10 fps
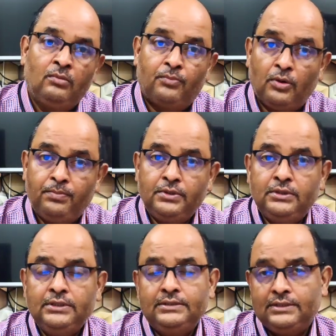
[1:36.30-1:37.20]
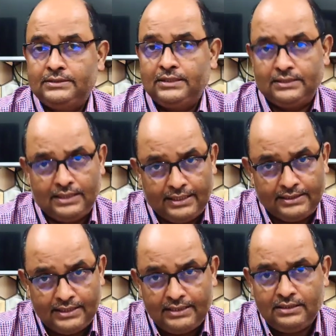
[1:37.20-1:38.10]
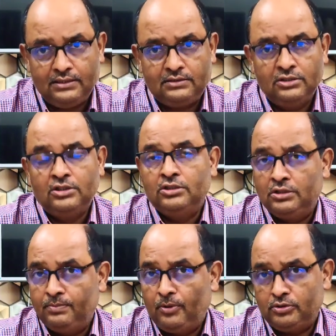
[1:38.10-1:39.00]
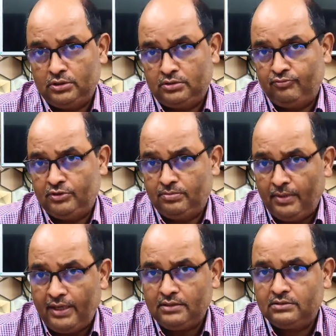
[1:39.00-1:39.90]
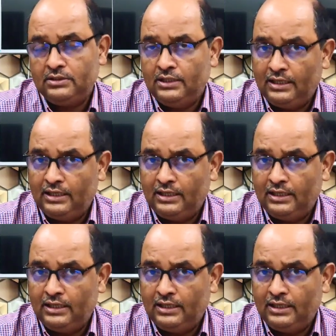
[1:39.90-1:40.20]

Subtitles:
Properties such as land titles, deposits with banks,